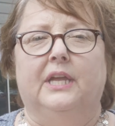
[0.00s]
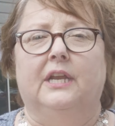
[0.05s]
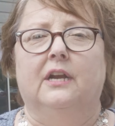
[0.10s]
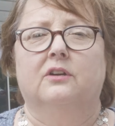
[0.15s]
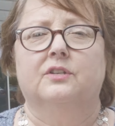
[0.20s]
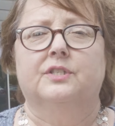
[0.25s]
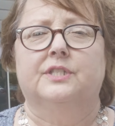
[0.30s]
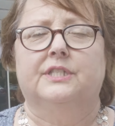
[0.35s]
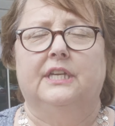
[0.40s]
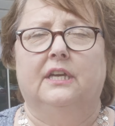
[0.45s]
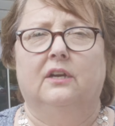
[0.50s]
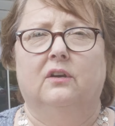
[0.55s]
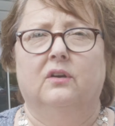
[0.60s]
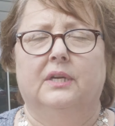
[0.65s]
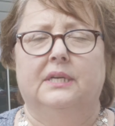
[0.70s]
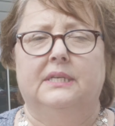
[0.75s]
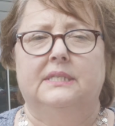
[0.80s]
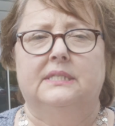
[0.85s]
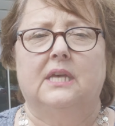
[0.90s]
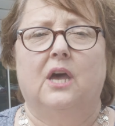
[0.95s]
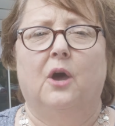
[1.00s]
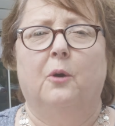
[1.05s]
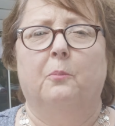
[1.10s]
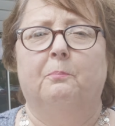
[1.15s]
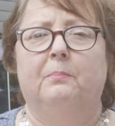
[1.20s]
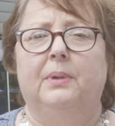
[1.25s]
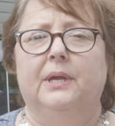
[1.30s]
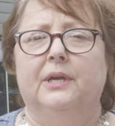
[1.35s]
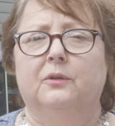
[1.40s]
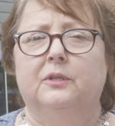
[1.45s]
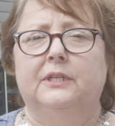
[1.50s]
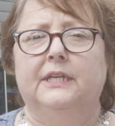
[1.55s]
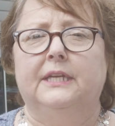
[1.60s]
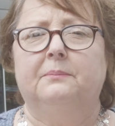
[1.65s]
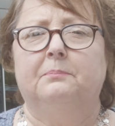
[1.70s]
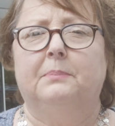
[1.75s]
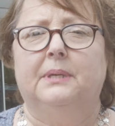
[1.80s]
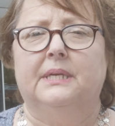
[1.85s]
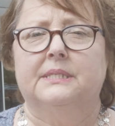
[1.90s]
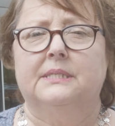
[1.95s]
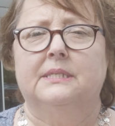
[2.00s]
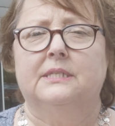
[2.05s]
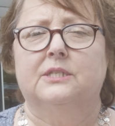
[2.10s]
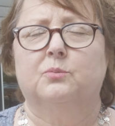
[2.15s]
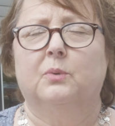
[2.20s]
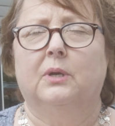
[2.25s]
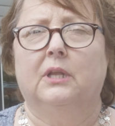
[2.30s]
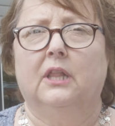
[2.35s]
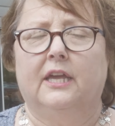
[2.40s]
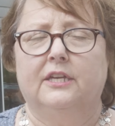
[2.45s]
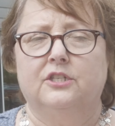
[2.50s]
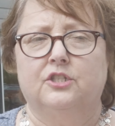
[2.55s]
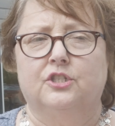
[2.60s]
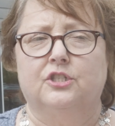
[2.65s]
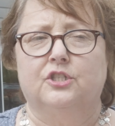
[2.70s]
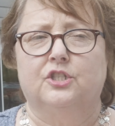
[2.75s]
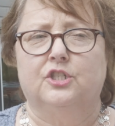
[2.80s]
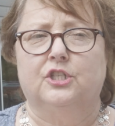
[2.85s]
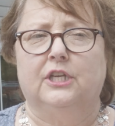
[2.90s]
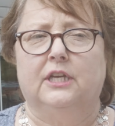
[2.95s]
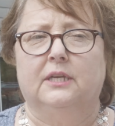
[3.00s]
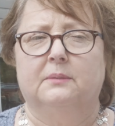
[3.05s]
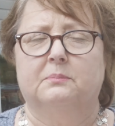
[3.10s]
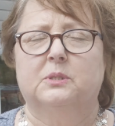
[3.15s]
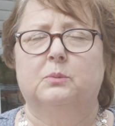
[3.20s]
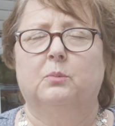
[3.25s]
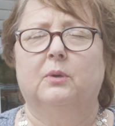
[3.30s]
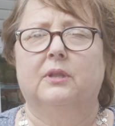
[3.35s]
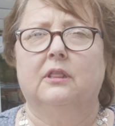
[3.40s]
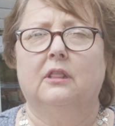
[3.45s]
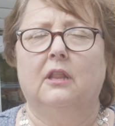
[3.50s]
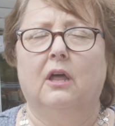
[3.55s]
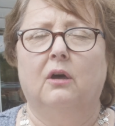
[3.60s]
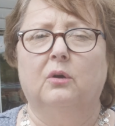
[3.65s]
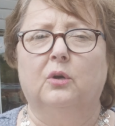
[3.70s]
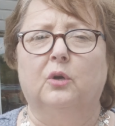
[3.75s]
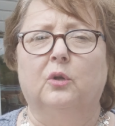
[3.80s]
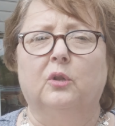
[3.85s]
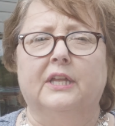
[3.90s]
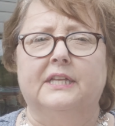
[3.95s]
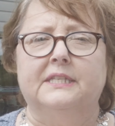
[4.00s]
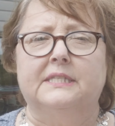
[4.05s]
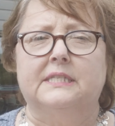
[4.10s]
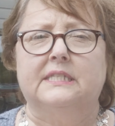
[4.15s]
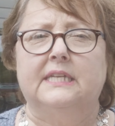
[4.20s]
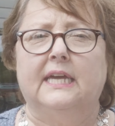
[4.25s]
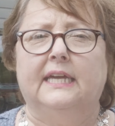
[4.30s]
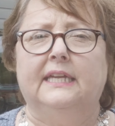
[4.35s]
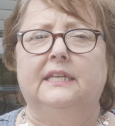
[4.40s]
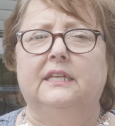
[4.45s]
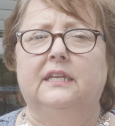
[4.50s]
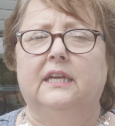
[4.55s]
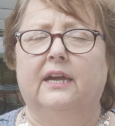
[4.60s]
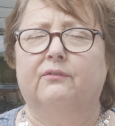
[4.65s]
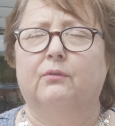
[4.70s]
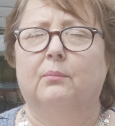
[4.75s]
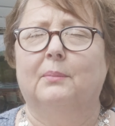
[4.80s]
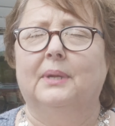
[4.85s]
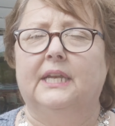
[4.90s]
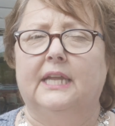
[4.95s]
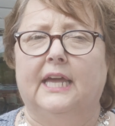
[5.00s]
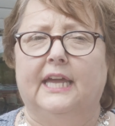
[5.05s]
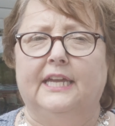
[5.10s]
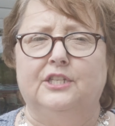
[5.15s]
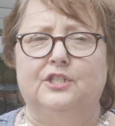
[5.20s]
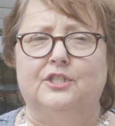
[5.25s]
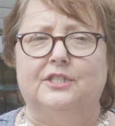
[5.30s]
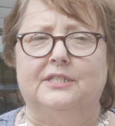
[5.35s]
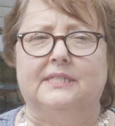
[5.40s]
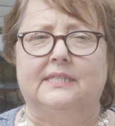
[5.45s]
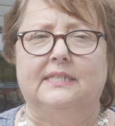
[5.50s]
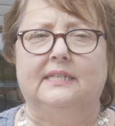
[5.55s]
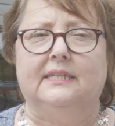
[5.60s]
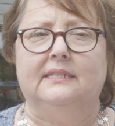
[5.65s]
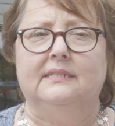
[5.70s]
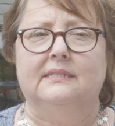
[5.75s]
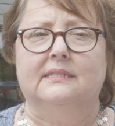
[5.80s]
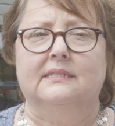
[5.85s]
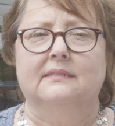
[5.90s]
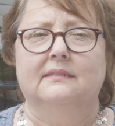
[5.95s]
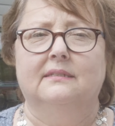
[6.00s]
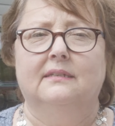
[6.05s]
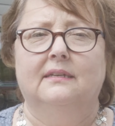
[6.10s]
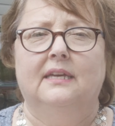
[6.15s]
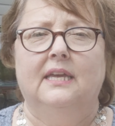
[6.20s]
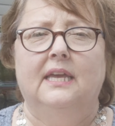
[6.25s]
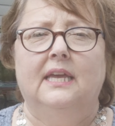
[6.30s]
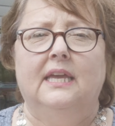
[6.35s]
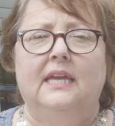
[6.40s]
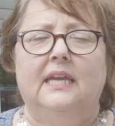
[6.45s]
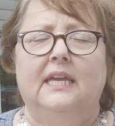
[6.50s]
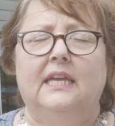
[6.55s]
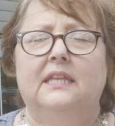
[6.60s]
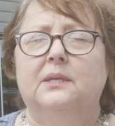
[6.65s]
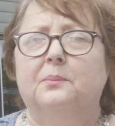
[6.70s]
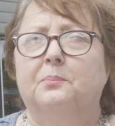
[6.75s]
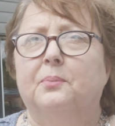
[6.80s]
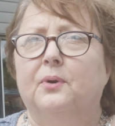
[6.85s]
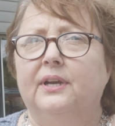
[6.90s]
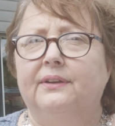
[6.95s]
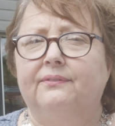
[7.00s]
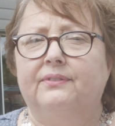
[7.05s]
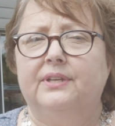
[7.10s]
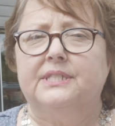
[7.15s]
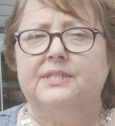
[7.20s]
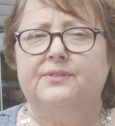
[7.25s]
our series on building business relationships with local and state government agencies. In the previous